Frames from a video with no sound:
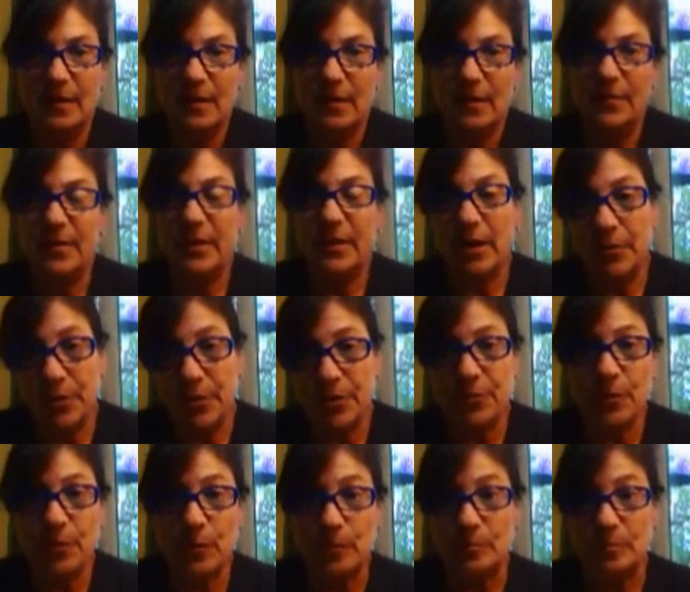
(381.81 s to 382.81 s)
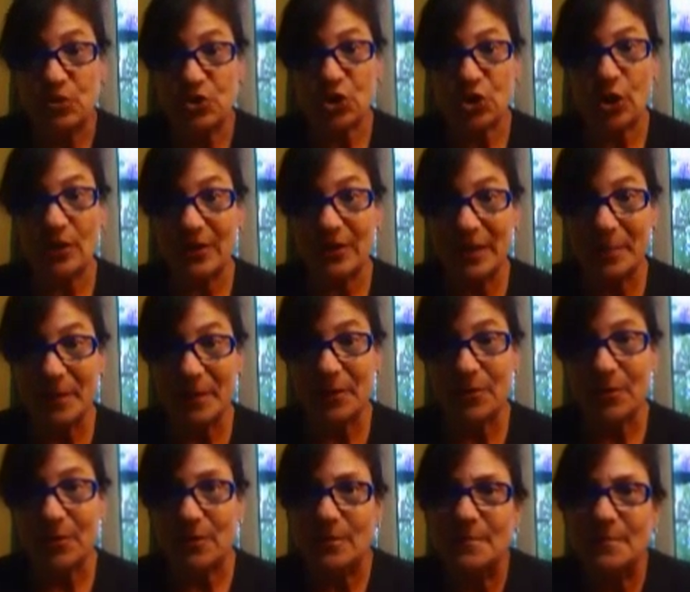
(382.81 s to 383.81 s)
The other groom, Charlie
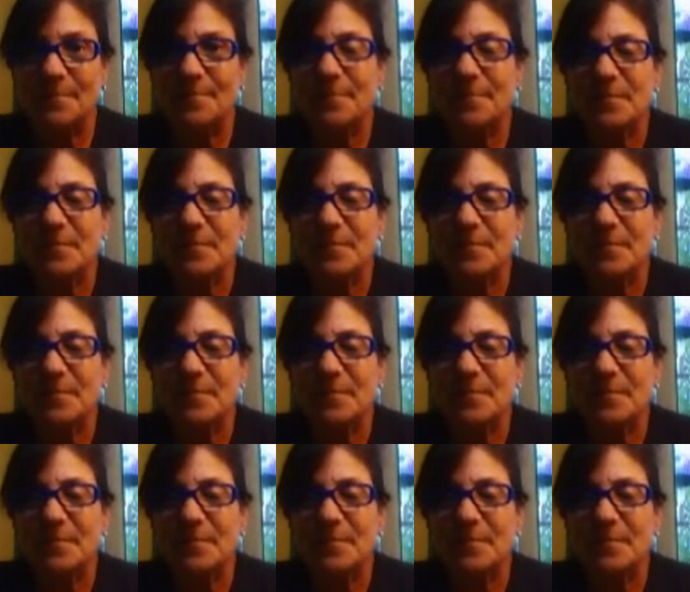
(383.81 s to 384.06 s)
Merrill,